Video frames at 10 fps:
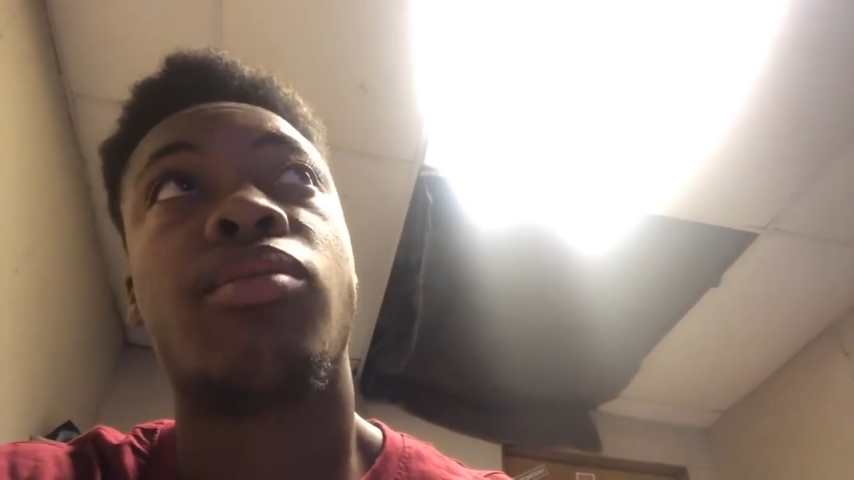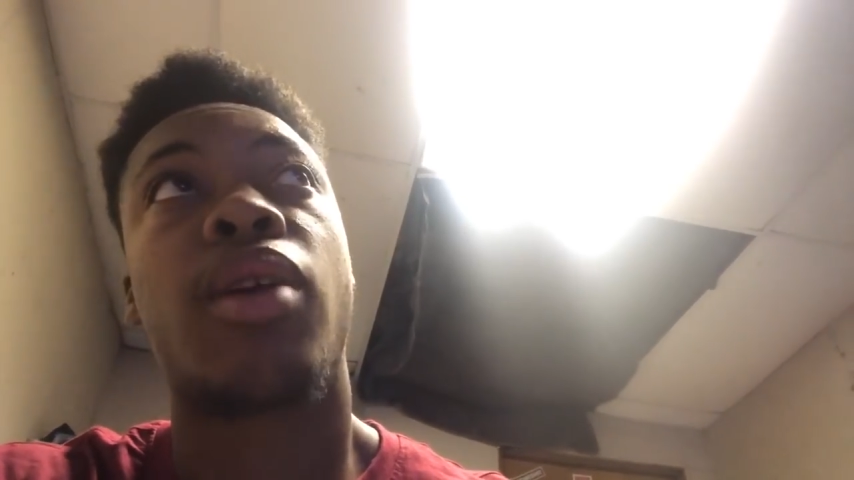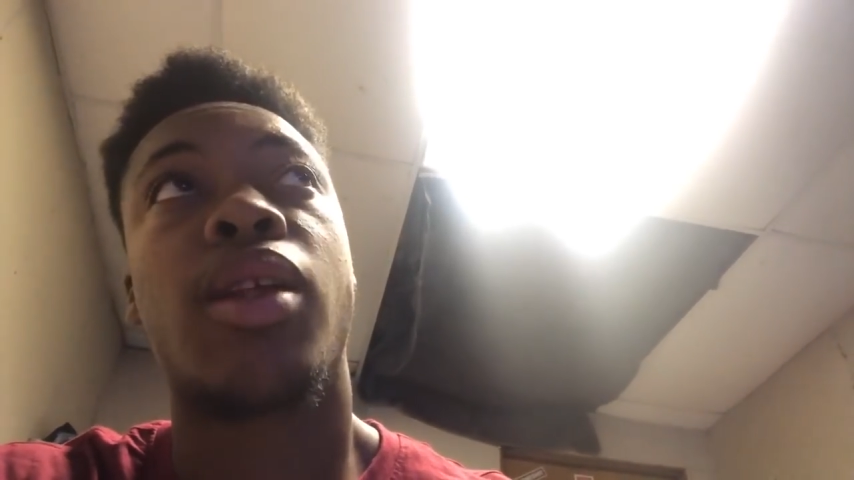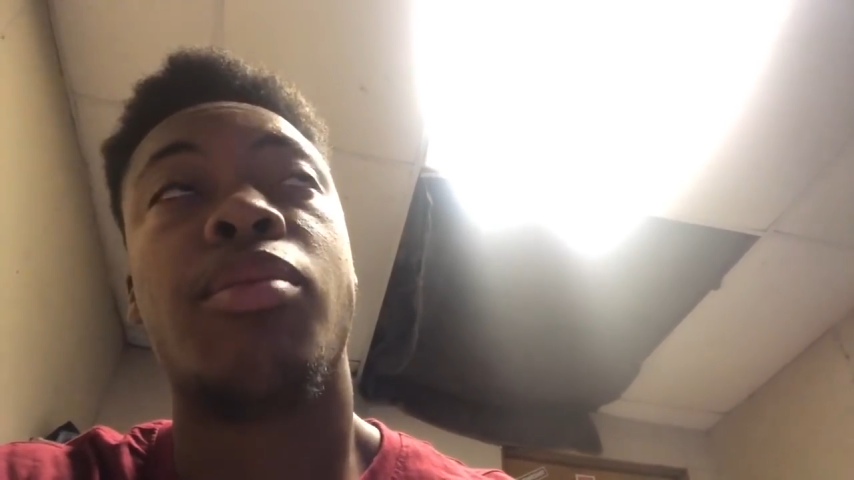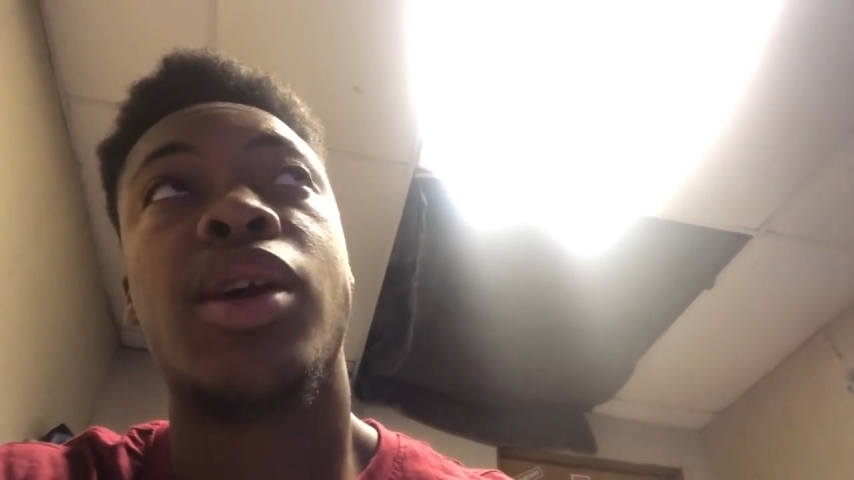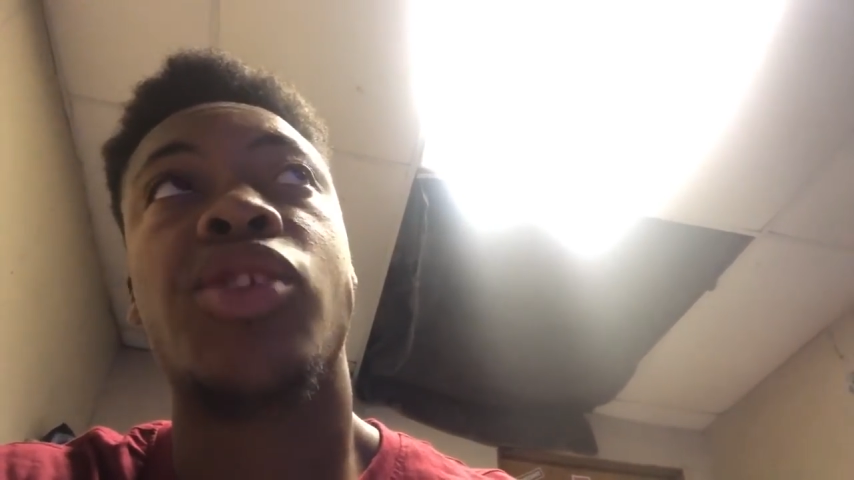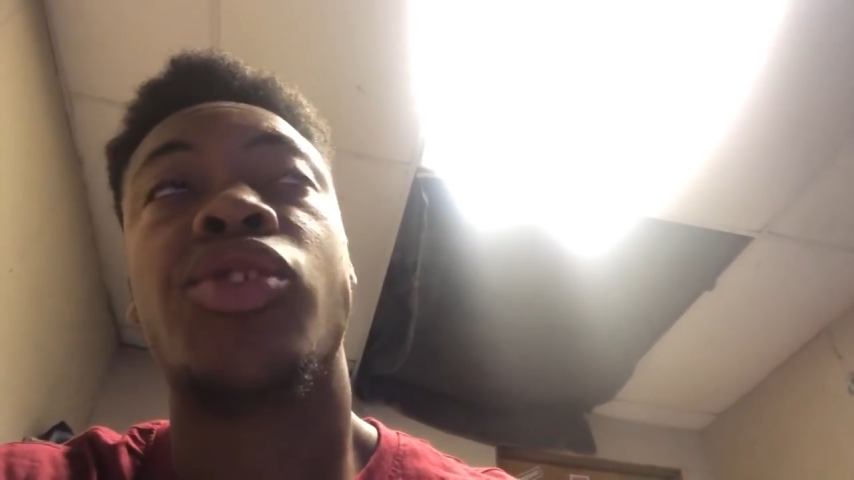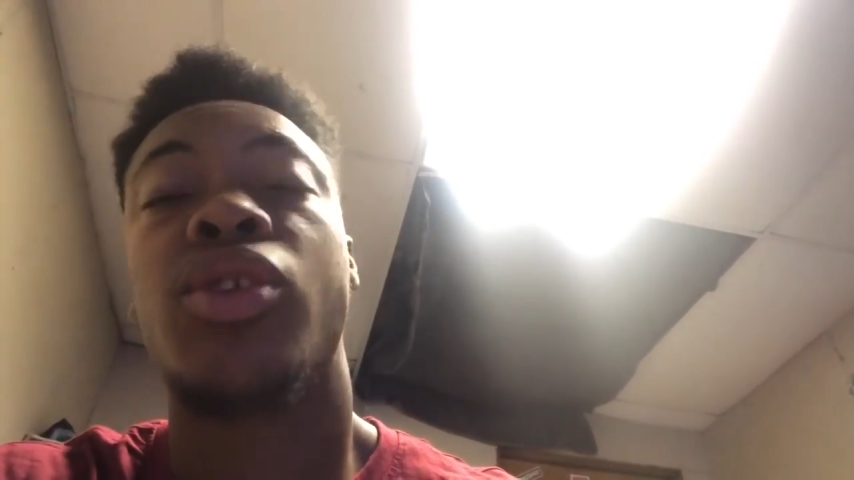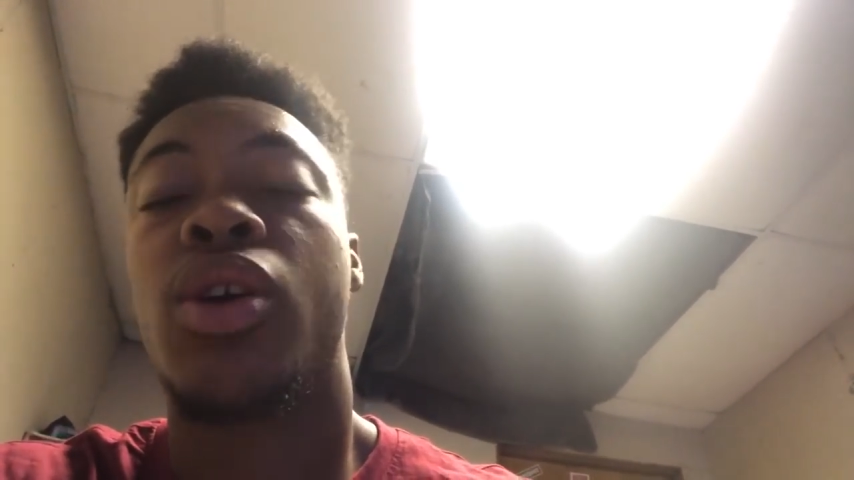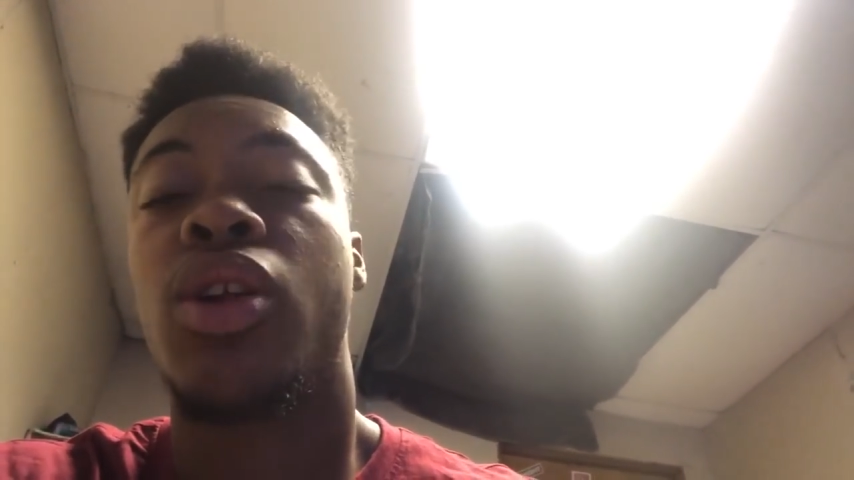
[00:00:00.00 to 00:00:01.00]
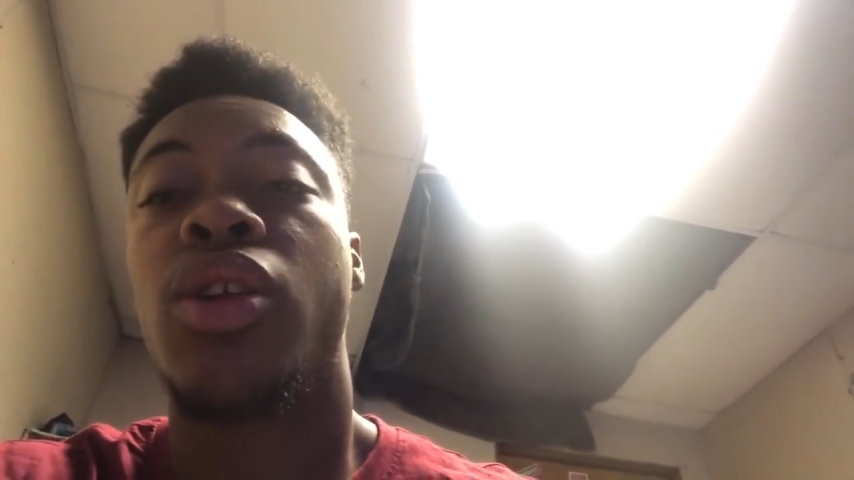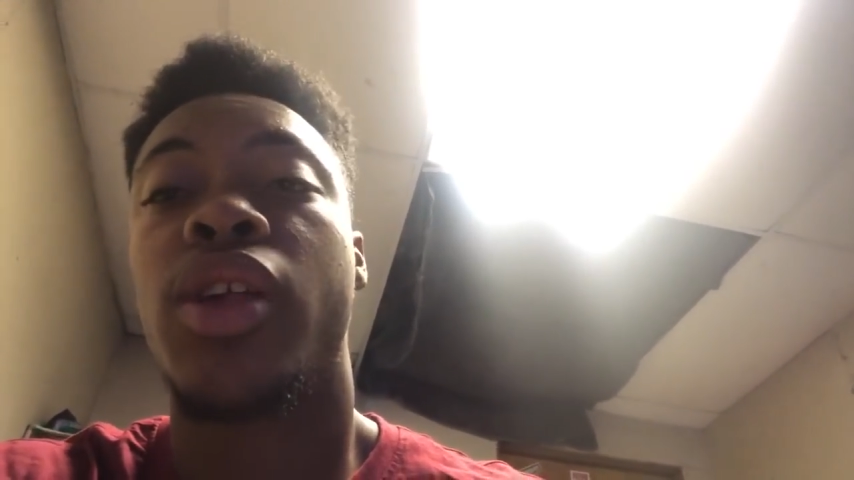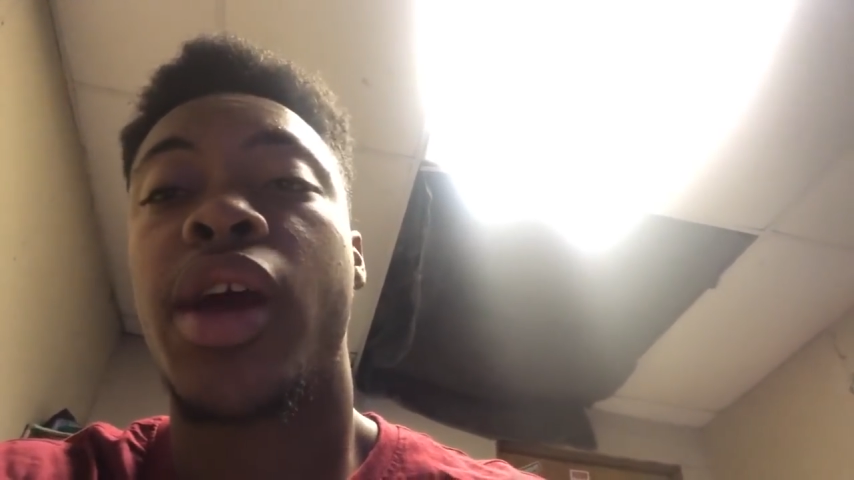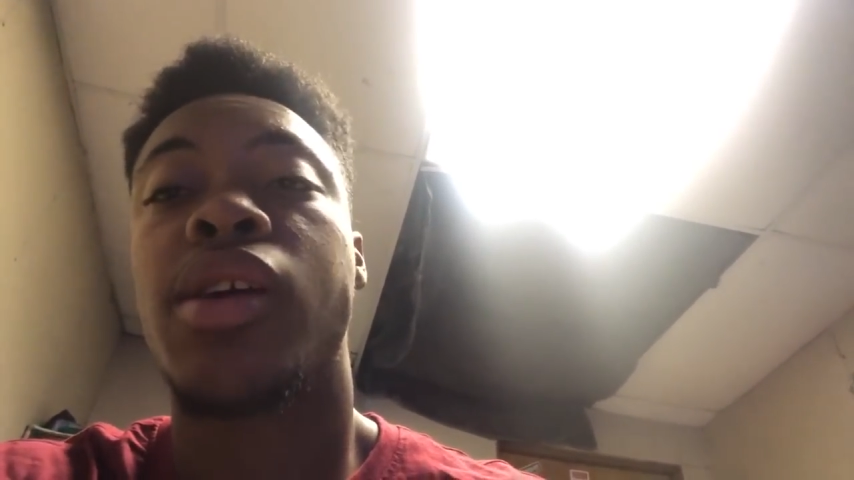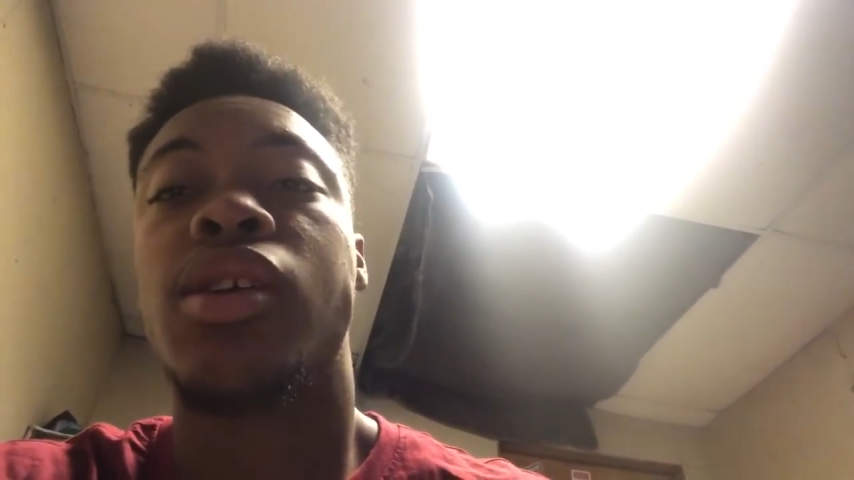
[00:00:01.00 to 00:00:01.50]
Probably base it all
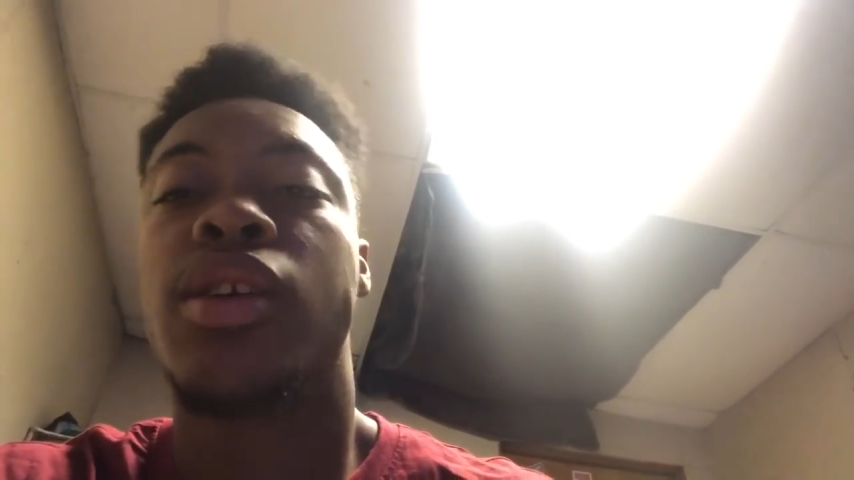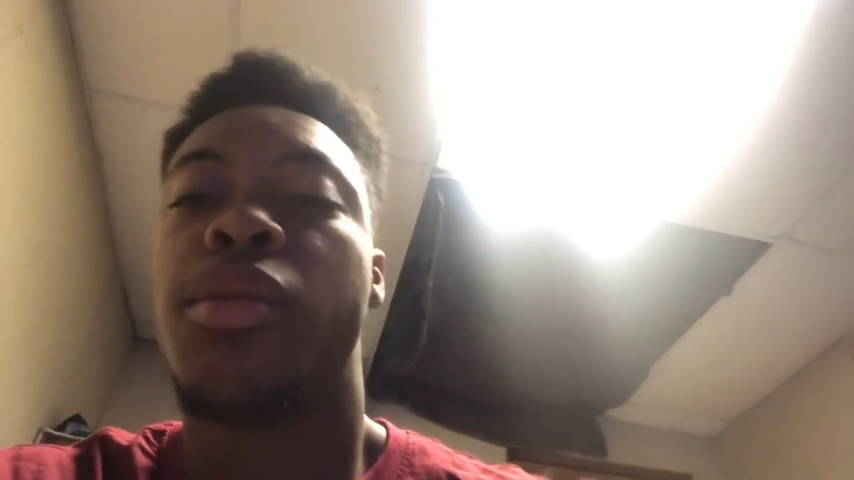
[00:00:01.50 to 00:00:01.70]
on that.